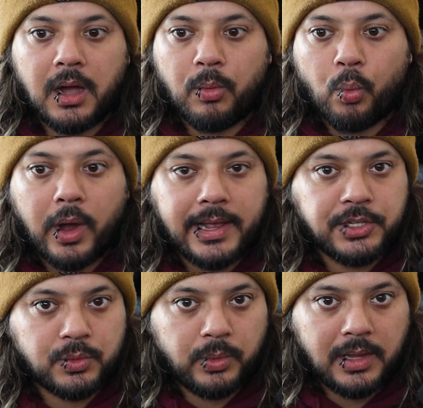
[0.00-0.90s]
what
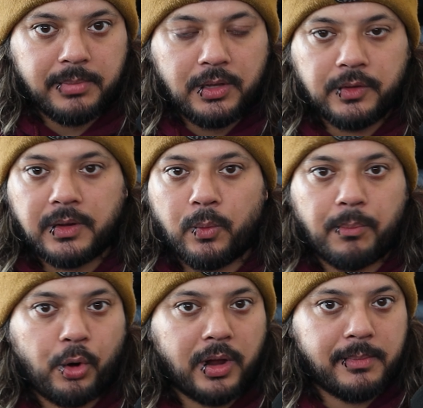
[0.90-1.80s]
engine will I be using?
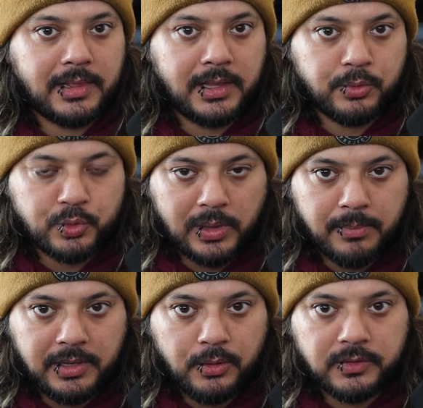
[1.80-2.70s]
What programming language will I
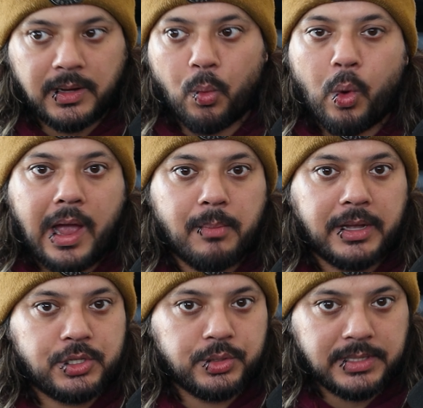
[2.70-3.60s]
be using? Why am
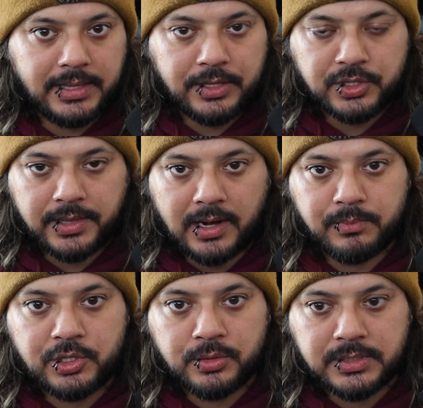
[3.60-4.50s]
I choosing the engine that
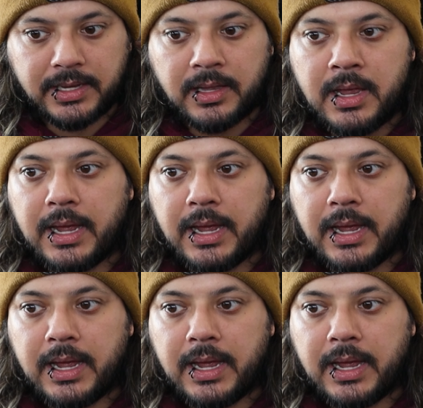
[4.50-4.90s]
I'm choosing?